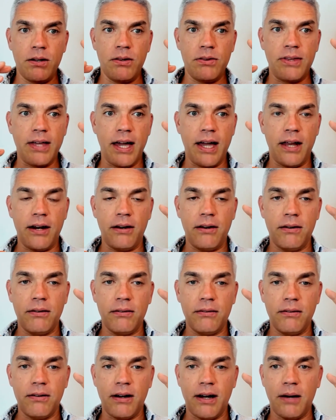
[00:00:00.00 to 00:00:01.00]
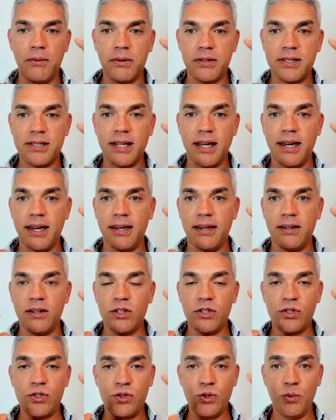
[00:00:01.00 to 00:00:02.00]
then I would say
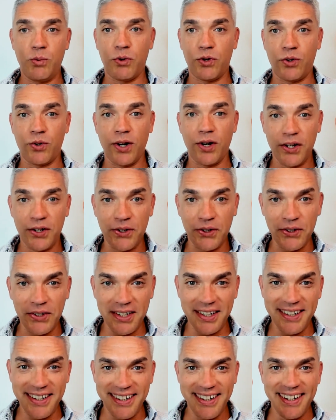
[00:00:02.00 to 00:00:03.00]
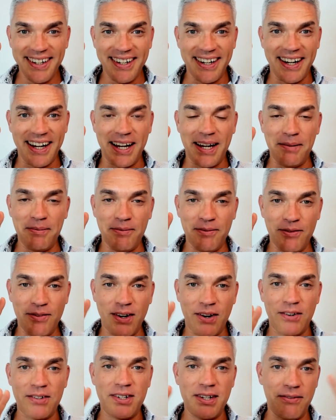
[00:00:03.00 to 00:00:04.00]
super critical,
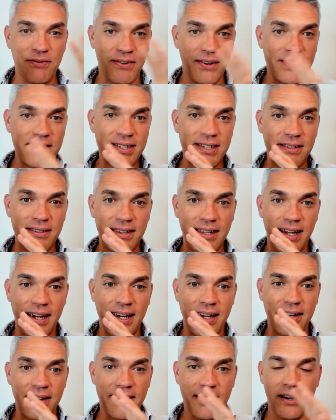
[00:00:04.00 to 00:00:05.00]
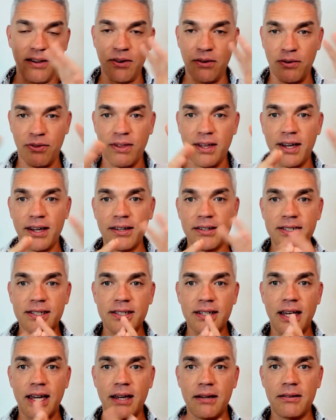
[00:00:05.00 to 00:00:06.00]
very different than other
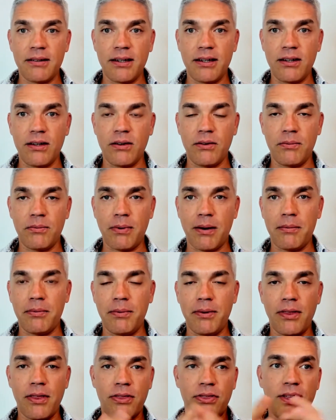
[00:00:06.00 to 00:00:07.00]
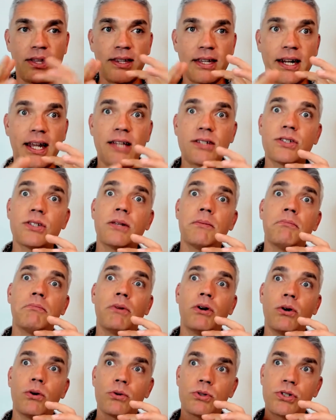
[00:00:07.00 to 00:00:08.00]
things. Probably the thing that has the
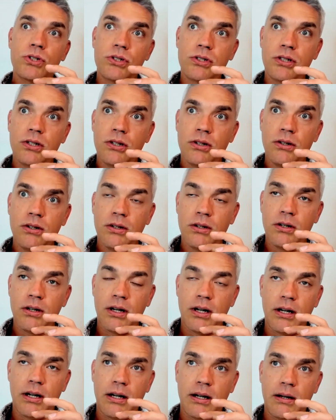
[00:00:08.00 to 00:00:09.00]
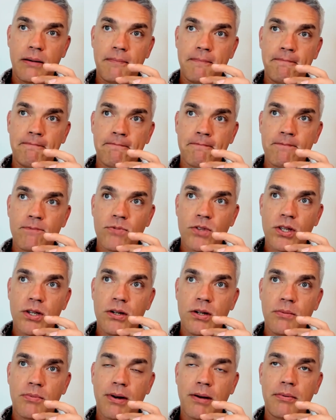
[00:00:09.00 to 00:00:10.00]
most,
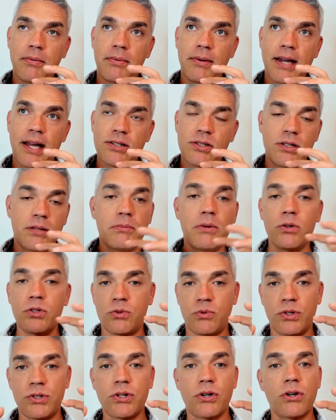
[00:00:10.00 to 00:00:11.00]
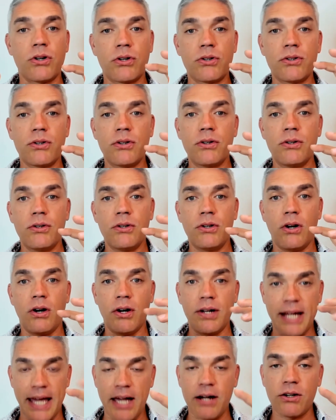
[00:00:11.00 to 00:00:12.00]
probably has the most return
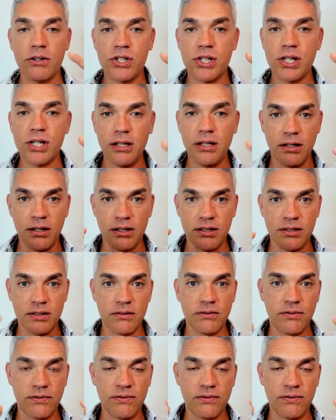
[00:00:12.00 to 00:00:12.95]
on energy is